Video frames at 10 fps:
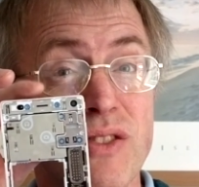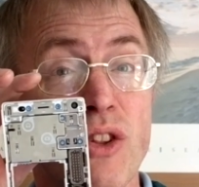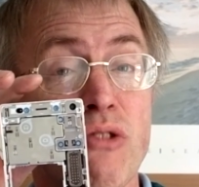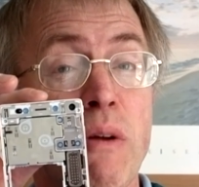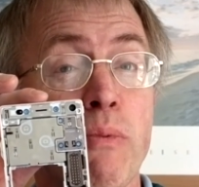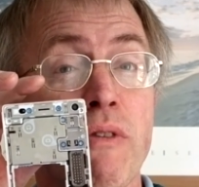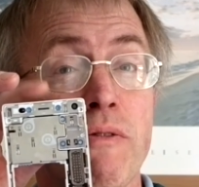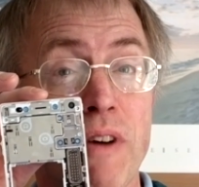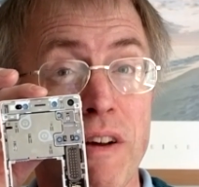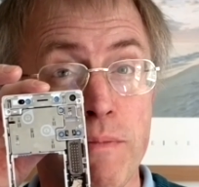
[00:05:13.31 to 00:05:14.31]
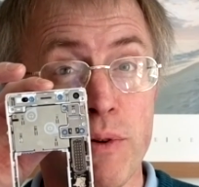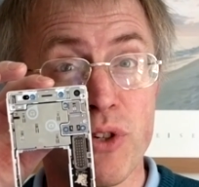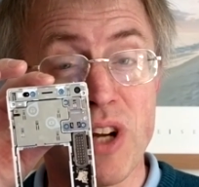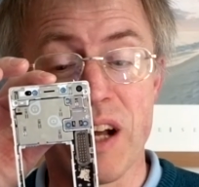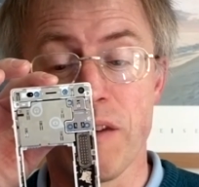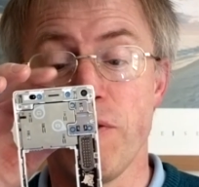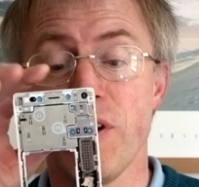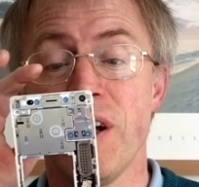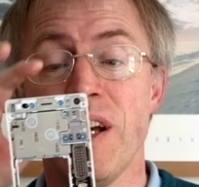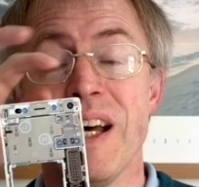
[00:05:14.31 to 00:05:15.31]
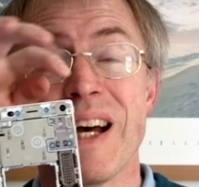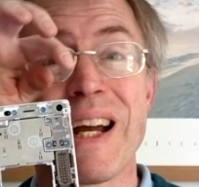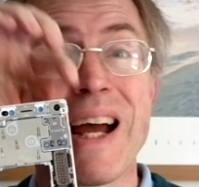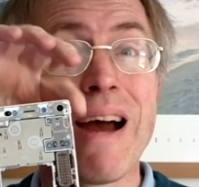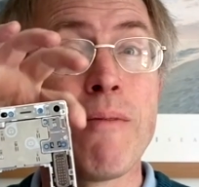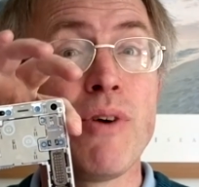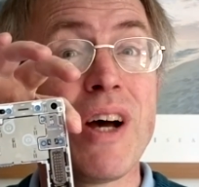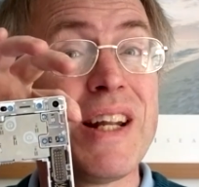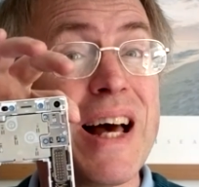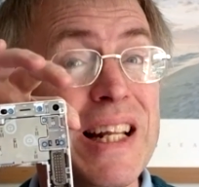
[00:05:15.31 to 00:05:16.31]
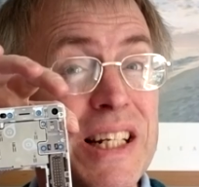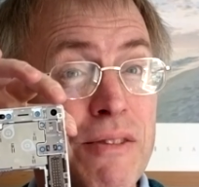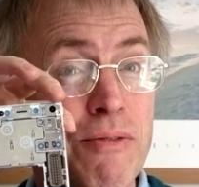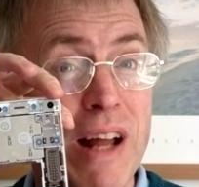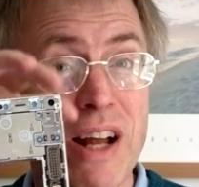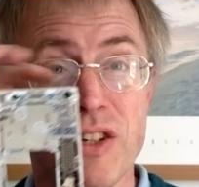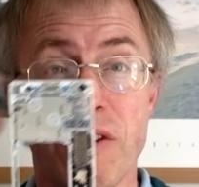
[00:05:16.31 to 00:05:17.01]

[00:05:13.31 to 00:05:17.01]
and 3.5mm jack for camera and LED flash,